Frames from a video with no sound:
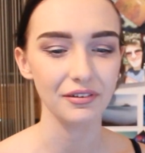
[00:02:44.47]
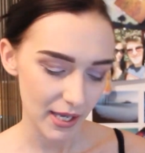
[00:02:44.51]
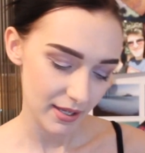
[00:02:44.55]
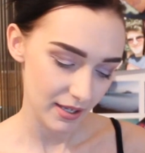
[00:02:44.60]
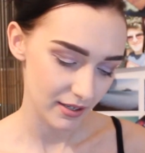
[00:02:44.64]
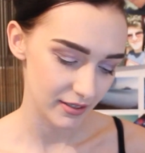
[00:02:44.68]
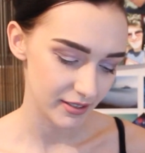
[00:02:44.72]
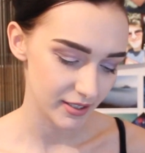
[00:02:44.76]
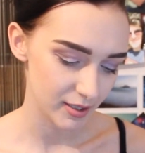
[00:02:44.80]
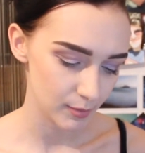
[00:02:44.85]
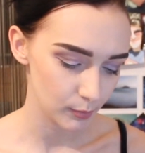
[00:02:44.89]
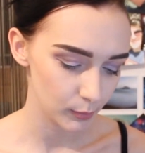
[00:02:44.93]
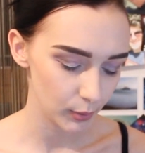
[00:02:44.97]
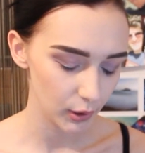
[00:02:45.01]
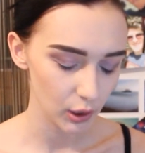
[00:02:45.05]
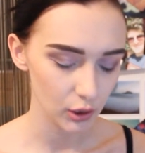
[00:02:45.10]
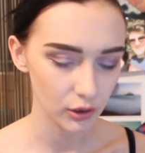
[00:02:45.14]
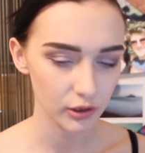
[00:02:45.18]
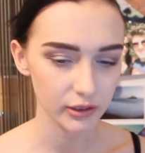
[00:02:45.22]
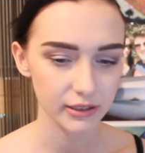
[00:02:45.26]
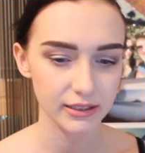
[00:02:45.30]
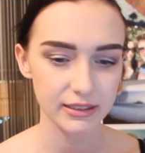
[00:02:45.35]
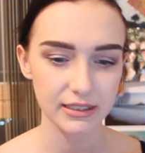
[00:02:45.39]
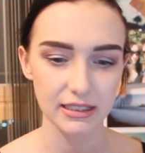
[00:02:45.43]
And then some
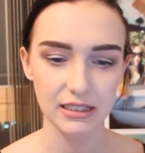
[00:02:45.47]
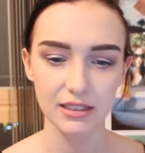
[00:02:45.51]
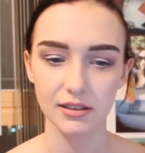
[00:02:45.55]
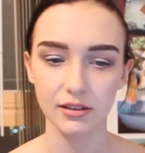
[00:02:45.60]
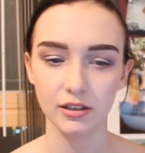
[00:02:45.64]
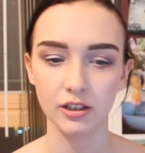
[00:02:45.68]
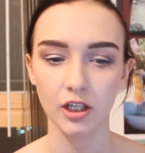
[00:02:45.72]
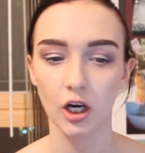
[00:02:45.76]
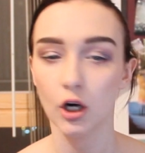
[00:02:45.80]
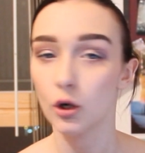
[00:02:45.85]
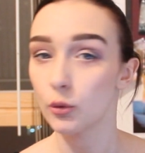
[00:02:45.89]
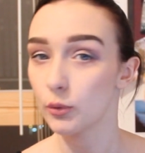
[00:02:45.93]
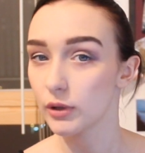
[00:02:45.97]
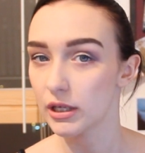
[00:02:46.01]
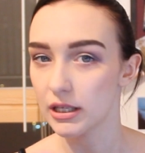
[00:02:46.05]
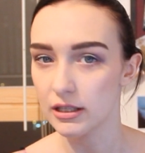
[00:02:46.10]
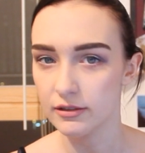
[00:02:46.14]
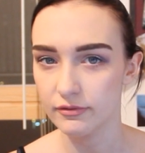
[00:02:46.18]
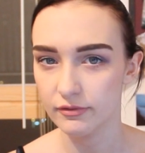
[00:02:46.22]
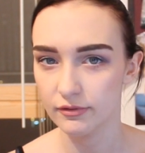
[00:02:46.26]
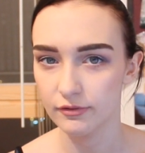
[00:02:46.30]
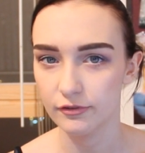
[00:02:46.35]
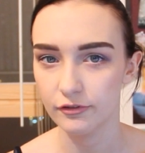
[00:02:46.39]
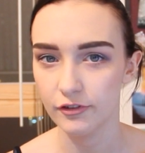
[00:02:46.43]
blogs go
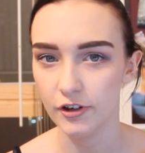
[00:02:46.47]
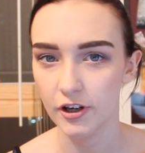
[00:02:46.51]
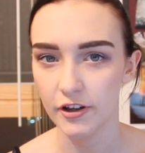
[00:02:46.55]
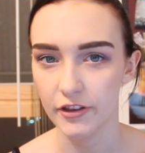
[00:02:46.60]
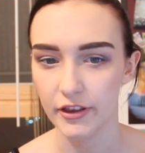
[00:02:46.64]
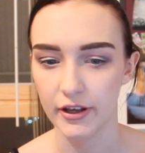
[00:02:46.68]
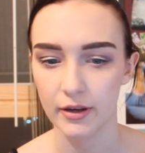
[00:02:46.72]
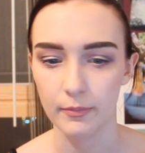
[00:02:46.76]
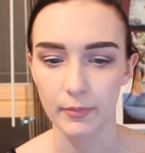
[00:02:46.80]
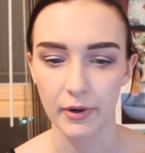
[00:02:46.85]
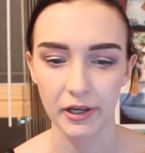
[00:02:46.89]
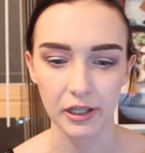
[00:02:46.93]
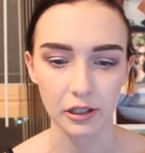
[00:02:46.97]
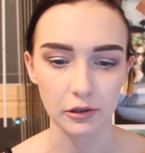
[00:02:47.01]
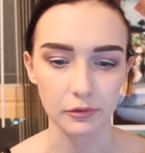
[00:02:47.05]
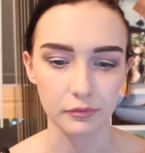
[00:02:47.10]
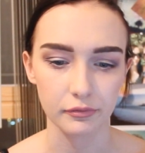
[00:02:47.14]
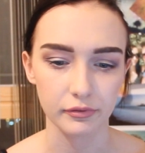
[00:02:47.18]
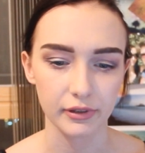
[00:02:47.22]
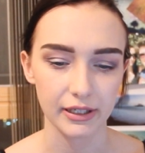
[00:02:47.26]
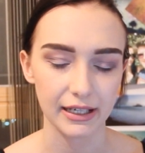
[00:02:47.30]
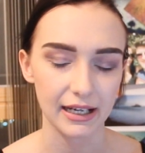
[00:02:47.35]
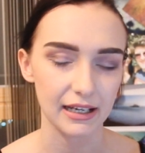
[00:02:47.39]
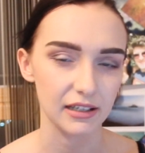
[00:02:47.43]
even further by
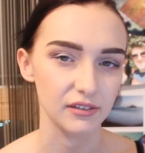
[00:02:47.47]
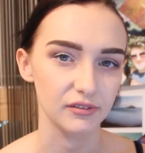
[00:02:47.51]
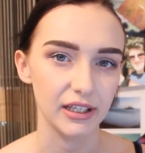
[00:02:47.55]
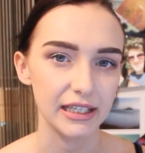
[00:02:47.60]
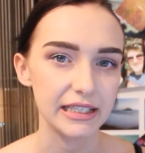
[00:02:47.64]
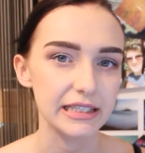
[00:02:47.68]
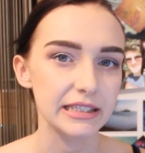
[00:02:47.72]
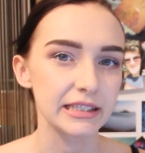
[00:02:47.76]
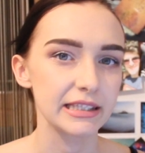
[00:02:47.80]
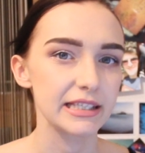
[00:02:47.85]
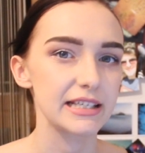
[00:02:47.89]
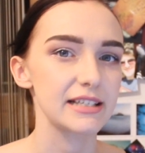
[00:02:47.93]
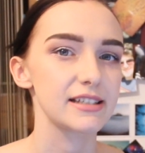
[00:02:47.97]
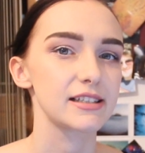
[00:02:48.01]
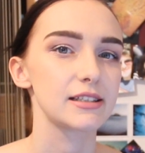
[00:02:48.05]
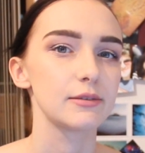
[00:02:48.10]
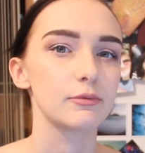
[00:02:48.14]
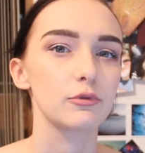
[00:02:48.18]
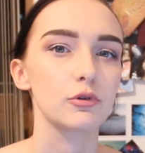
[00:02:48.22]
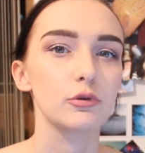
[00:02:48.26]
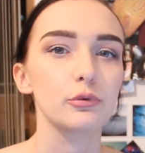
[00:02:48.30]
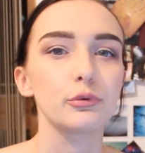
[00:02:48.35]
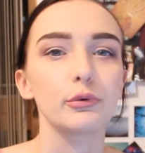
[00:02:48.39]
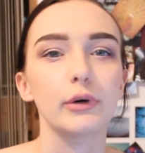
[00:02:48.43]
offering kind of like lists
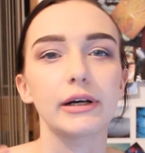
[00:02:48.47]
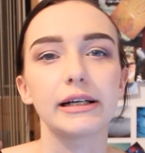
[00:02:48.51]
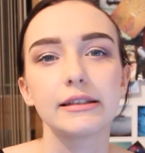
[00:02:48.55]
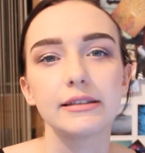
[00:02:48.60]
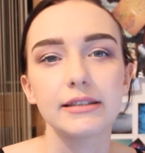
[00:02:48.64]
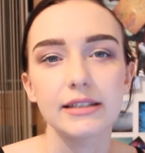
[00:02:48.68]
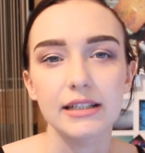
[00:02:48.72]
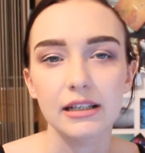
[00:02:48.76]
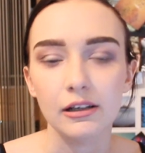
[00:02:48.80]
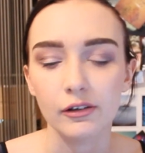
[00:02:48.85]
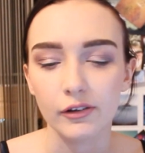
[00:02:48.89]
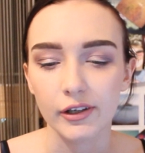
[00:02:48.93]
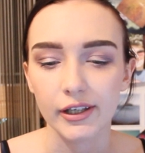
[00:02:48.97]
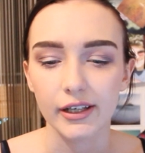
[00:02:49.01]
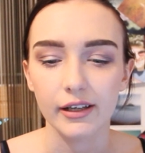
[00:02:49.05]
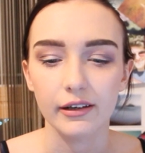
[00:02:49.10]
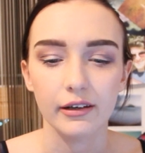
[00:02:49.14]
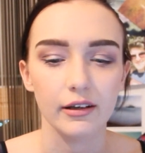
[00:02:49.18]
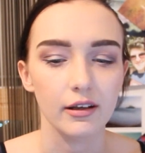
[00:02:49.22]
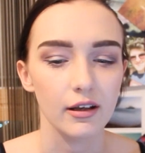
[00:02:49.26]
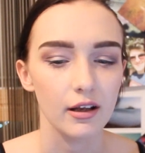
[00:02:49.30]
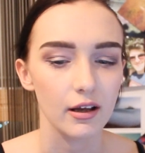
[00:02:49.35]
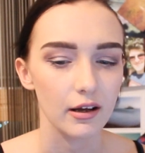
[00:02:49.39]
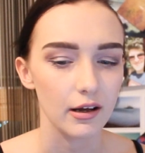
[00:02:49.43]
of
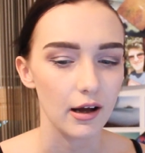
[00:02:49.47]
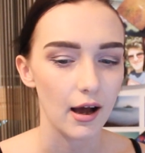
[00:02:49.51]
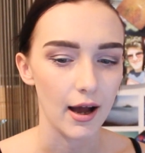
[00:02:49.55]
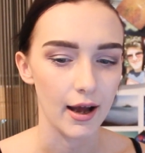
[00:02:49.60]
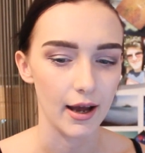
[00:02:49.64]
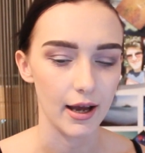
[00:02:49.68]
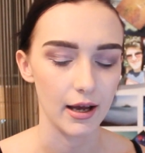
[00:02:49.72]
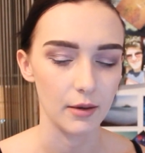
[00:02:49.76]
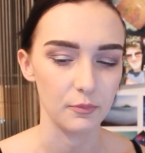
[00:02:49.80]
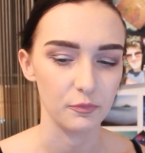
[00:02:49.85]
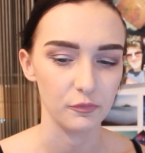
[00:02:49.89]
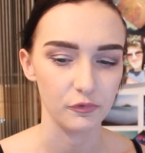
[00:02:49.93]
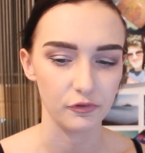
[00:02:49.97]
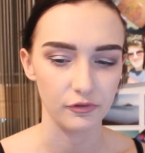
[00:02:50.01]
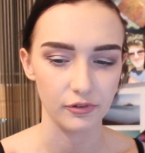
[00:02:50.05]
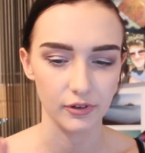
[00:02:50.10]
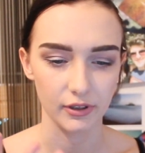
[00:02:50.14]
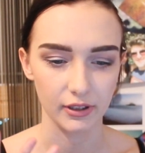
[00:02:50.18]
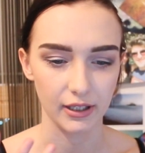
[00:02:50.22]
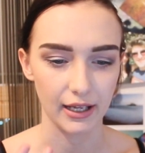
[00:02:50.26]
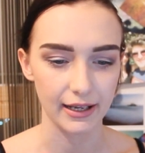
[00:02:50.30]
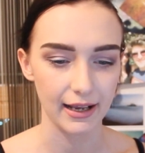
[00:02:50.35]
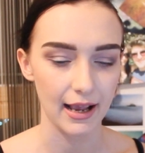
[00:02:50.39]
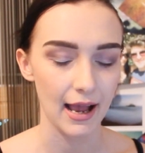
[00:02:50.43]
criteria for
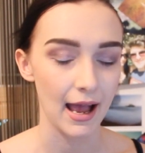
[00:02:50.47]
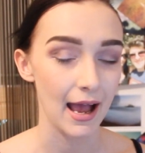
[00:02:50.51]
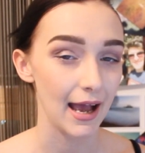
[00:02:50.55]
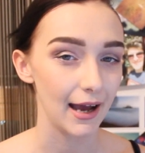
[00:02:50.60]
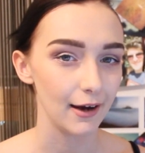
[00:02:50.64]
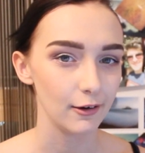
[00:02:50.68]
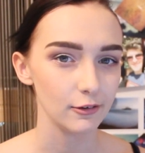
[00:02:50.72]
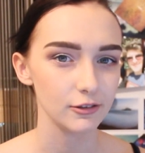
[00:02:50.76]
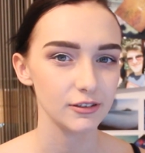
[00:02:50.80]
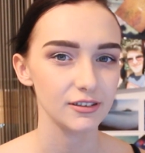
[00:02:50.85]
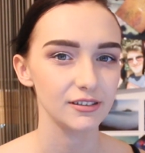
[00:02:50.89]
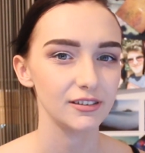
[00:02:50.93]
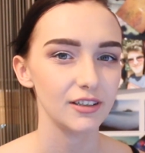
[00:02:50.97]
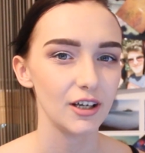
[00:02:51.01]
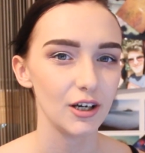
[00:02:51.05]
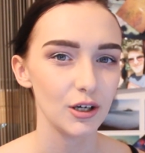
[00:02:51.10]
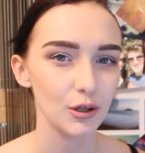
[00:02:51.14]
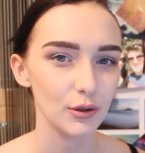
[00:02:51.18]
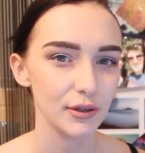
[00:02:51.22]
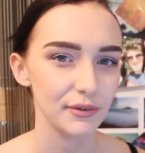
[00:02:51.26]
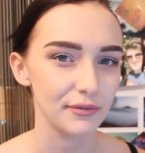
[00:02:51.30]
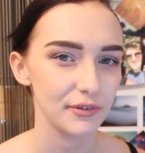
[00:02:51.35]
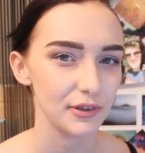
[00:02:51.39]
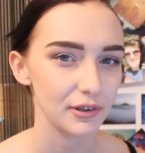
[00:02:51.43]
like how to know
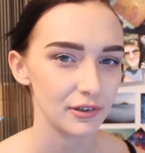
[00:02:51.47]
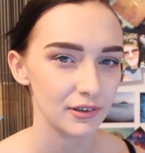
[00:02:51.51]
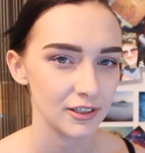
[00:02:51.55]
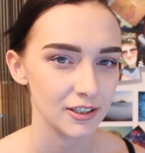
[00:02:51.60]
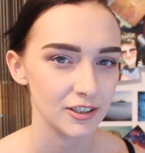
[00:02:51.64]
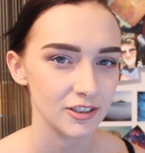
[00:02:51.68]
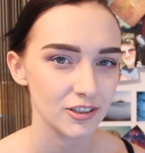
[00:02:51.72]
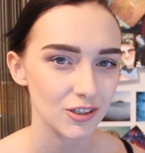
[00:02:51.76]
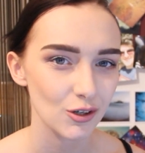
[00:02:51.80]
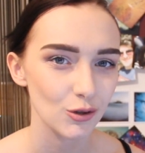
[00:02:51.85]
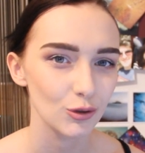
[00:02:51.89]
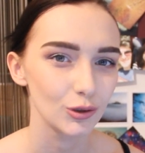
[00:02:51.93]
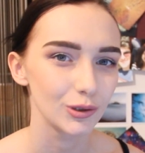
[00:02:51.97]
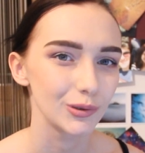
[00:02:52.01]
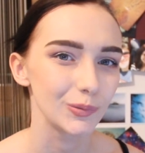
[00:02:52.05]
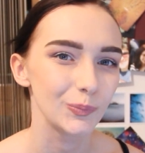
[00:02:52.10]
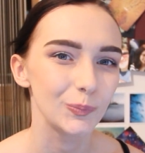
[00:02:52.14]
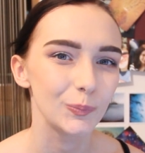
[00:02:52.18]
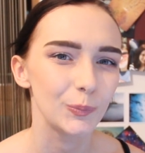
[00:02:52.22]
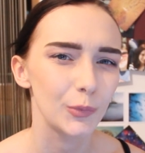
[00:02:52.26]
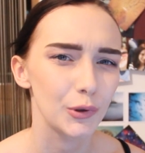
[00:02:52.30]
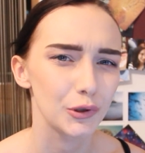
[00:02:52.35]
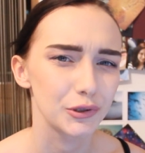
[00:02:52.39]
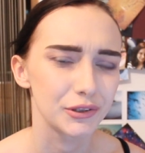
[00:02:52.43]
if you're a soul
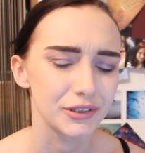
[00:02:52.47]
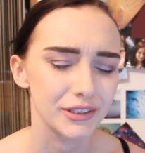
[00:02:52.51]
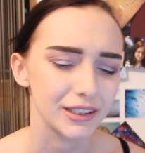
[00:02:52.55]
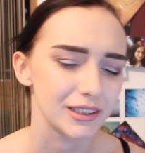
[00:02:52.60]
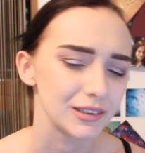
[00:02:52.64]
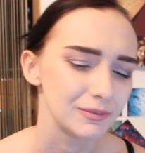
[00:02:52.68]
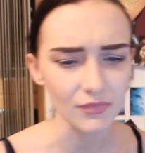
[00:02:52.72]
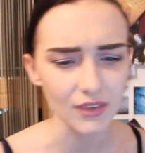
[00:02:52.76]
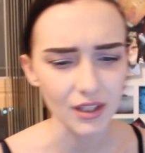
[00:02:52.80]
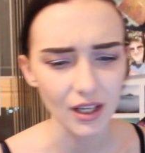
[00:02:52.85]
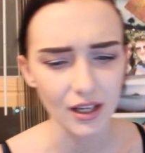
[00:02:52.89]
bonder.